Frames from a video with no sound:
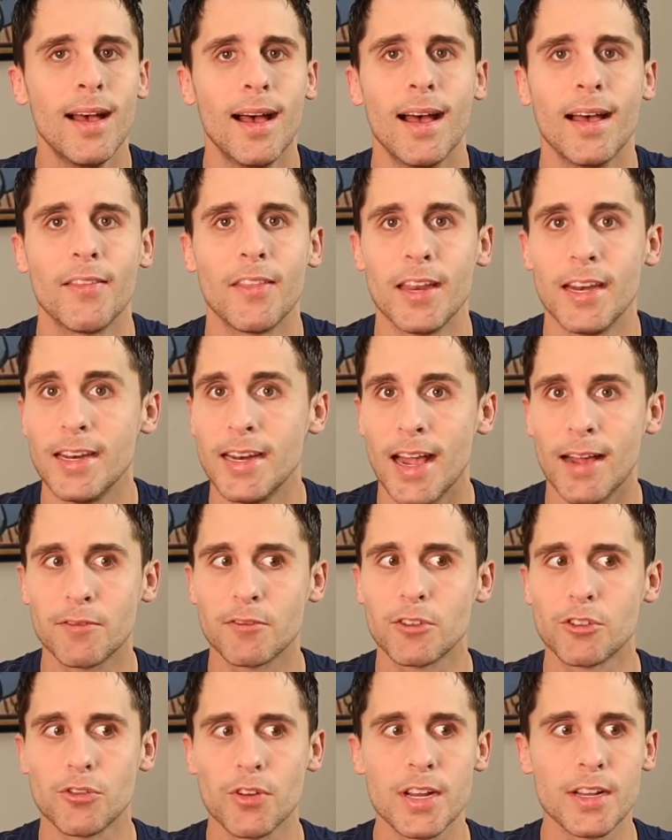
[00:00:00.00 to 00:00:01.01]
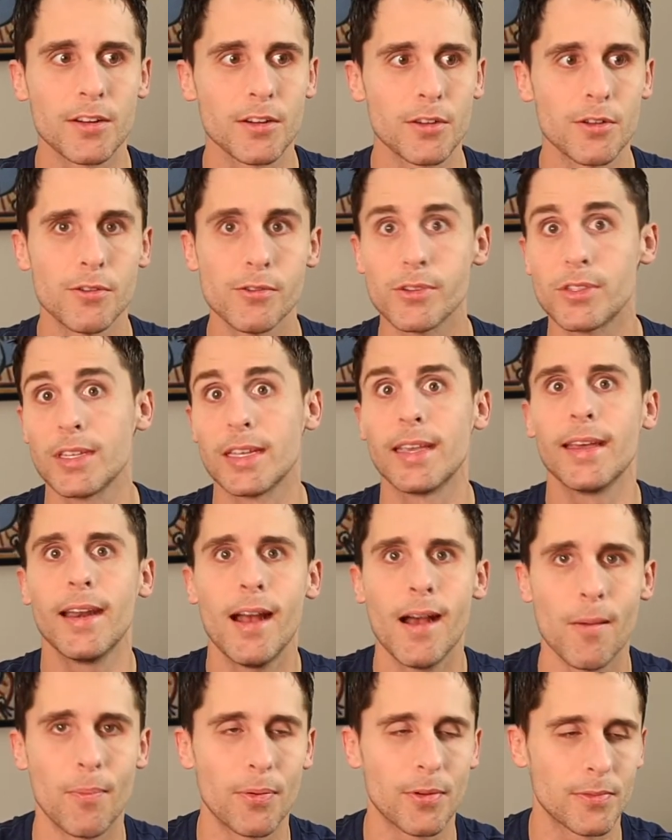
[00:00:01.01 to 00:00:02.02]
They didn't have to drink or use to get
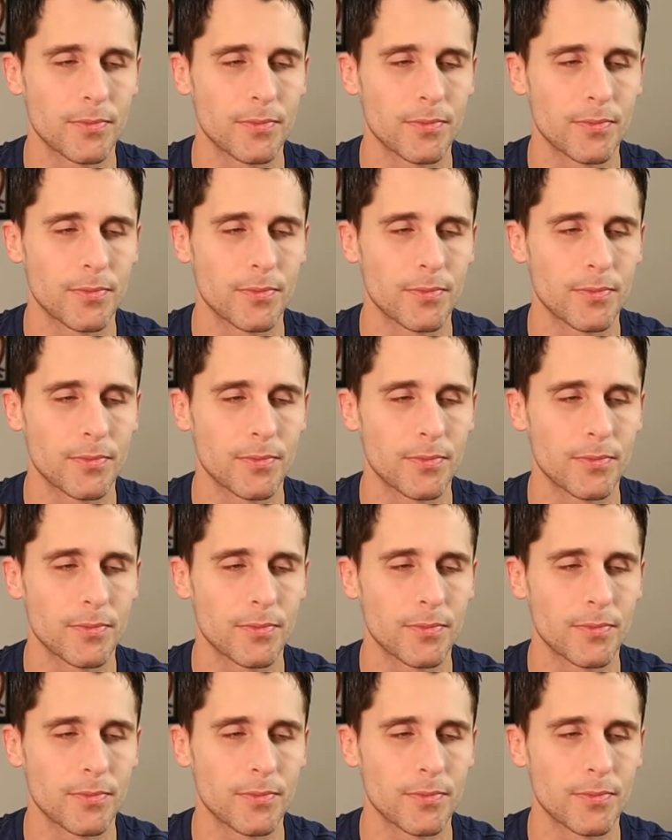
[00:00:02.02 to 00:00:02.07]
up.